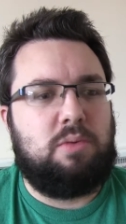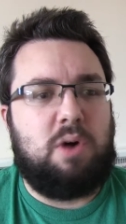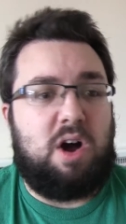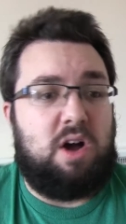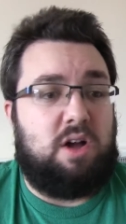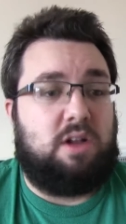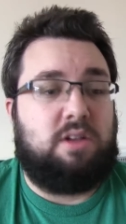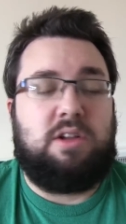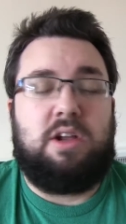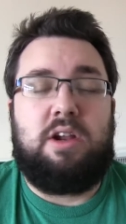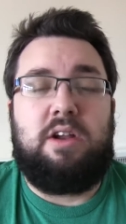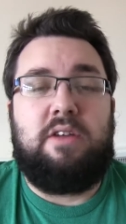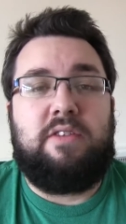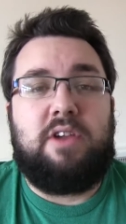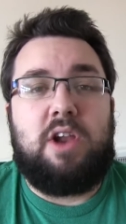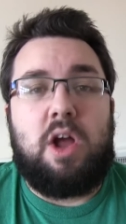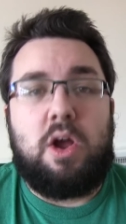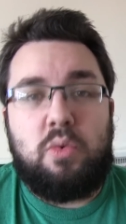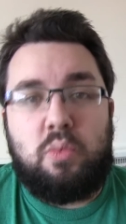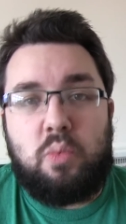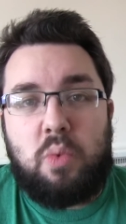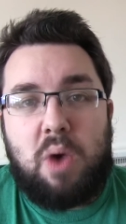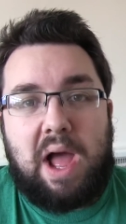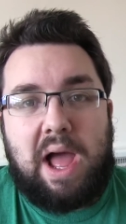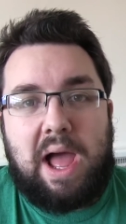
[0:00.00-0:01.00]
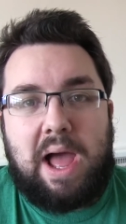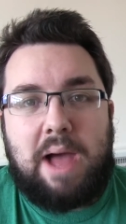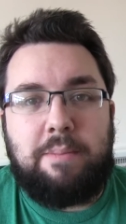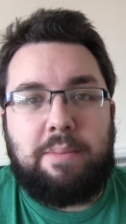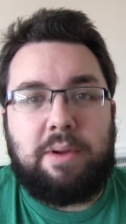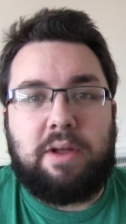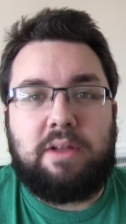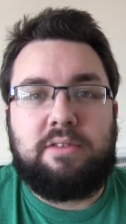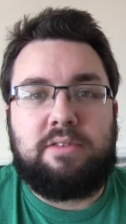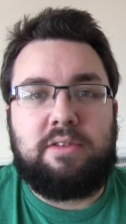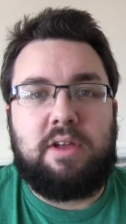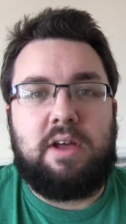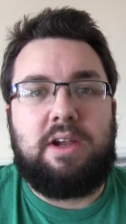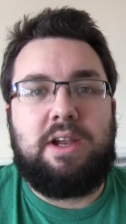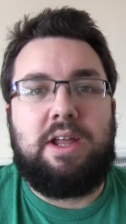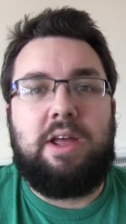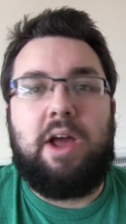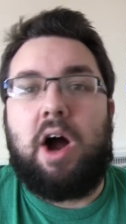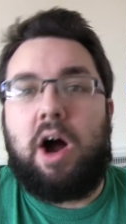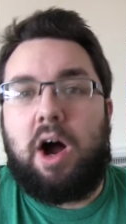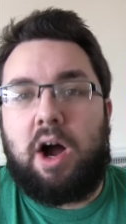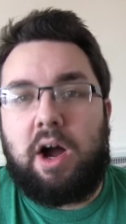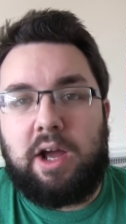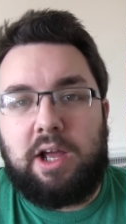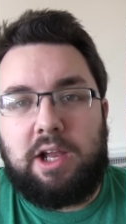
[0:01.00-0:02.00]
I don't even know where, but certainly
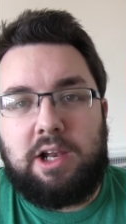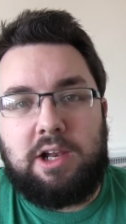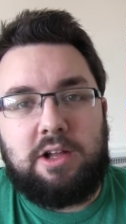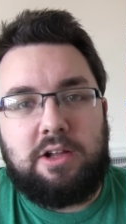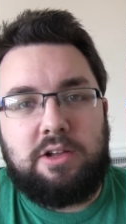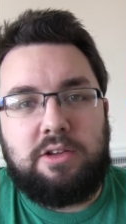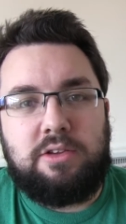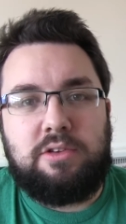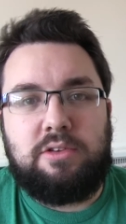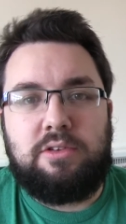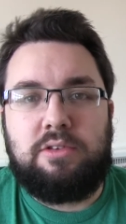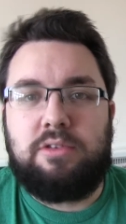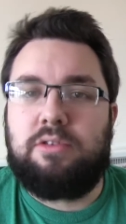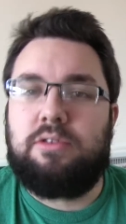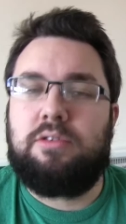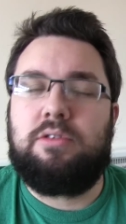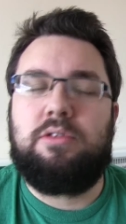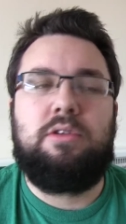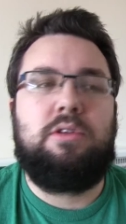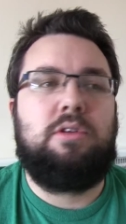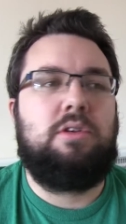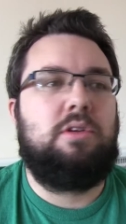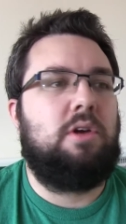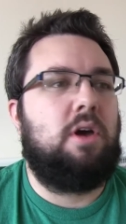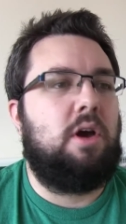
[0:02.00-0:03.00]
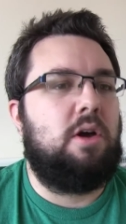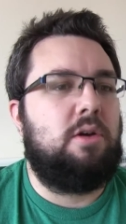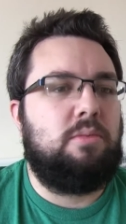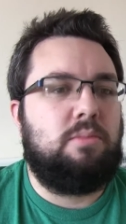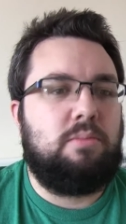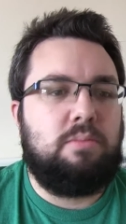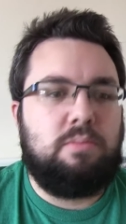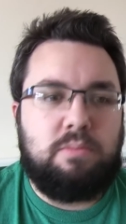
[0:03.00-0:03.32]
islands, you know,